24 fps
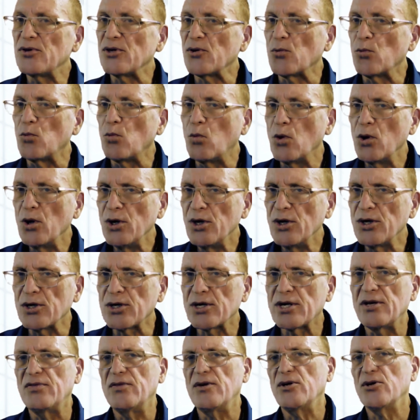their
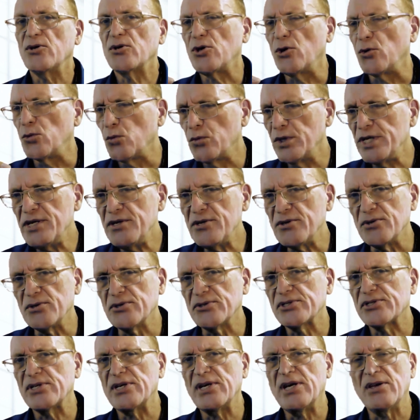work and their
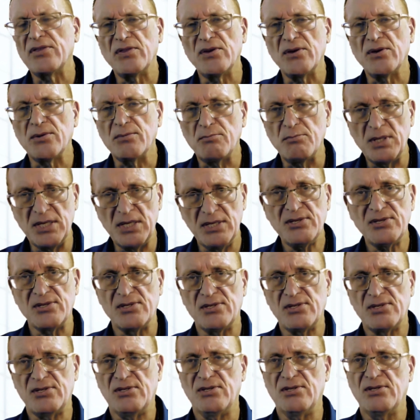careers and their
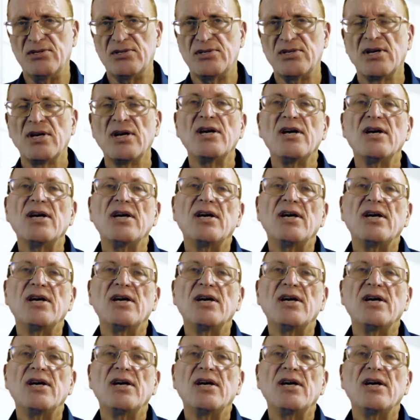businesses.